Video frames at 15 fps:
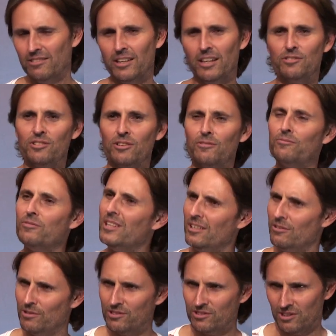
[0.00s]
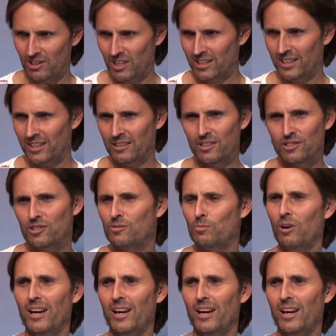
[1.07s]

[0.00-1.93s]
Right? So fear is certainly, and this is